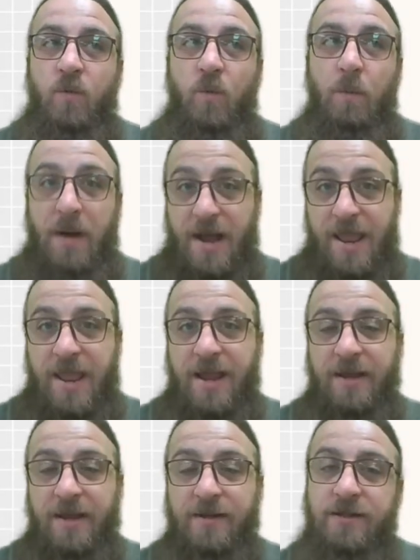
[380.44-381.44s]
by
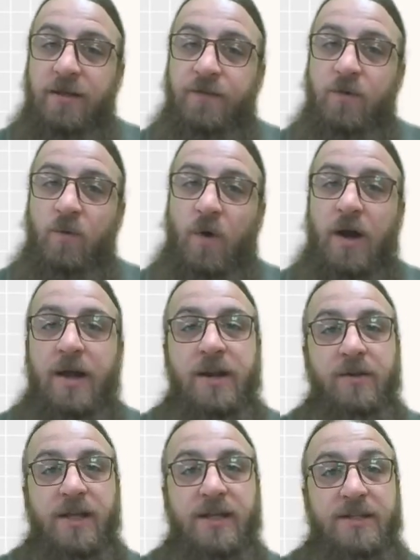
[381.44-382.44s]
hand if you want. I
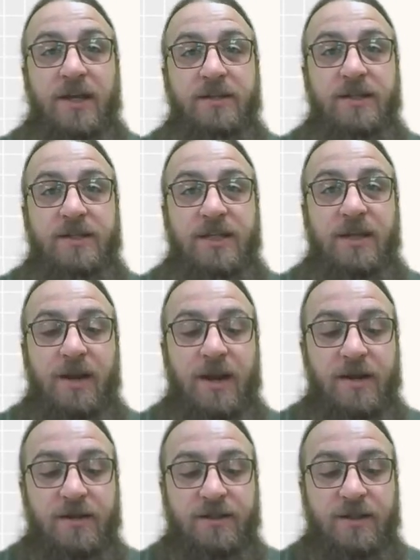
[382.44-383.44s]
know that sounds
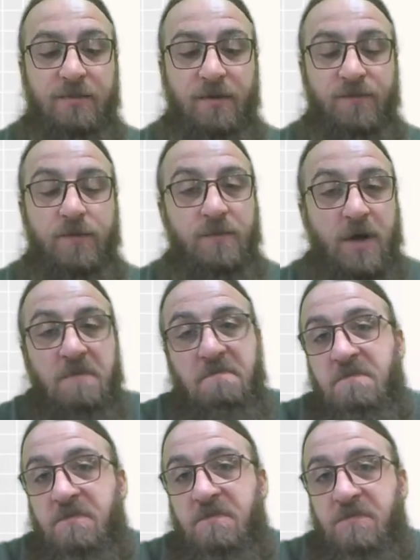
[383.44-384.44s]
intimidating to some of you, but
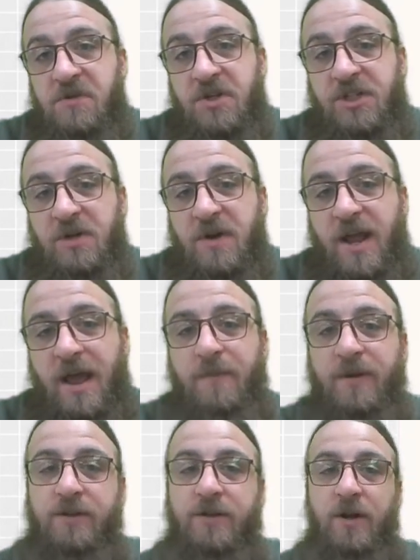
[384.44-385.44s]
just see what
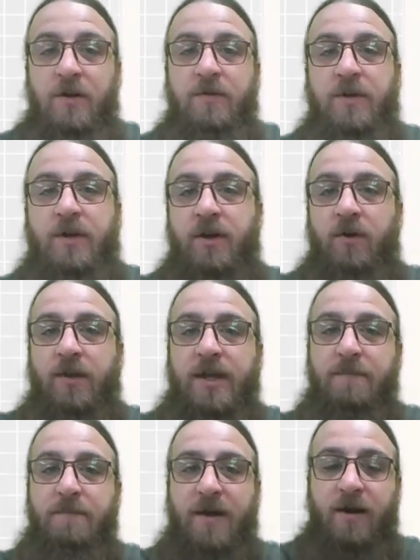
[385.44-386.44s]
happens. You can only
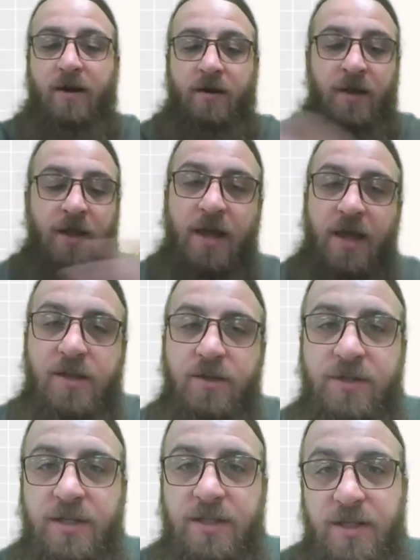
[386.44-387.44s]
get better at
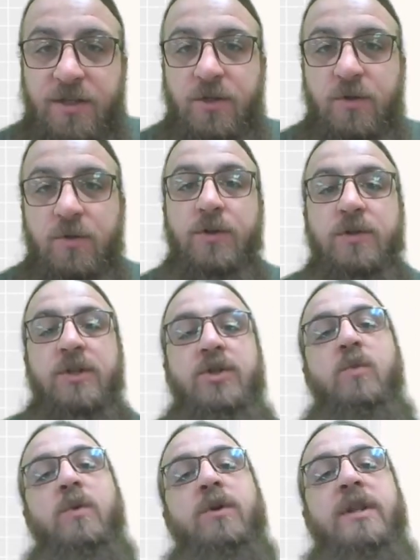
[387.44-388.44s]
using these tools that
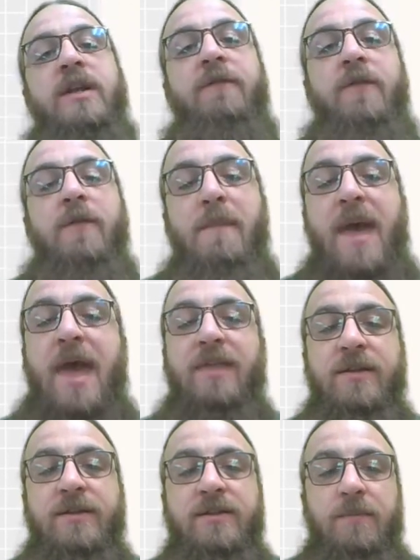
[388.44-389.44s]
you will need for
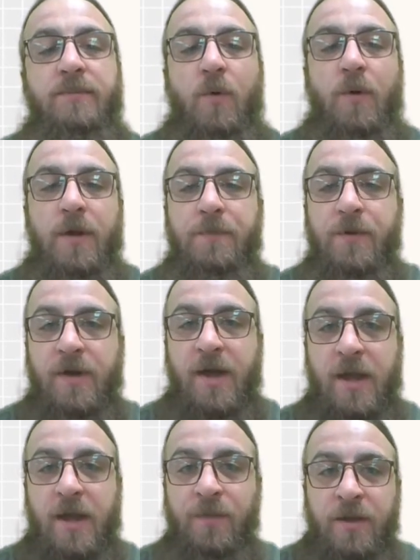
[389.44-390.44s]
math at some point.
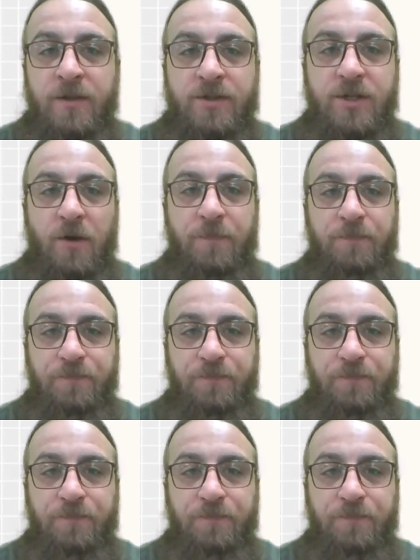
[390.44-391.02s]
Okay, so